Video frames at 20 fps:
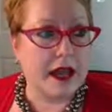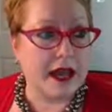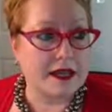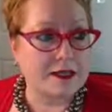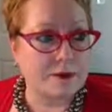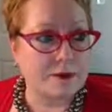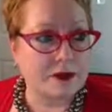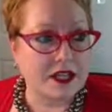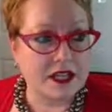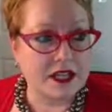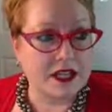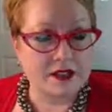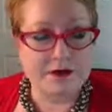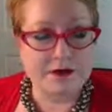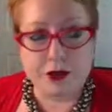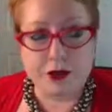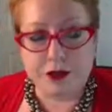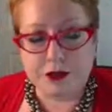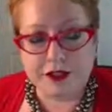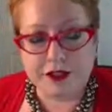Has a
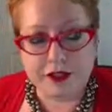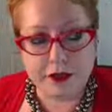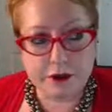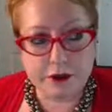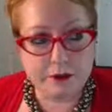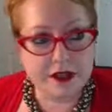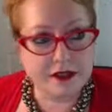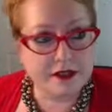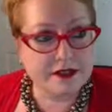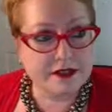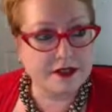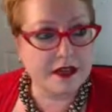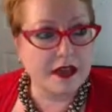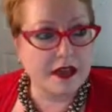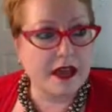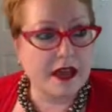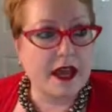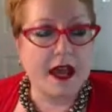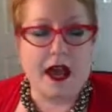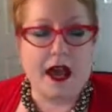place for your
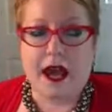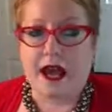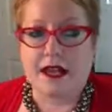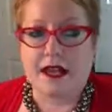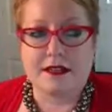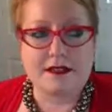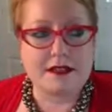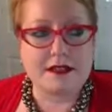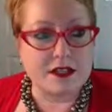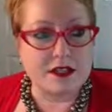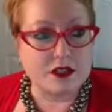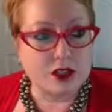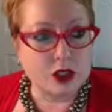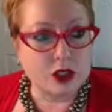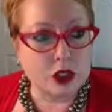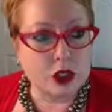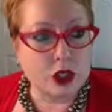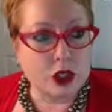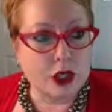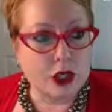syllabus, has these
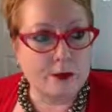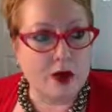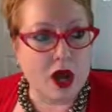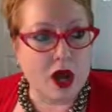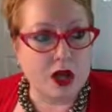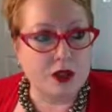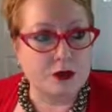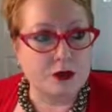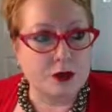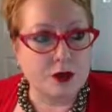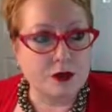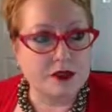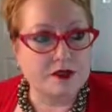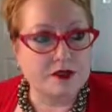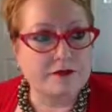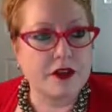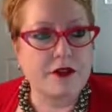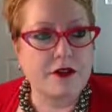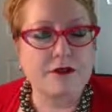learning modules.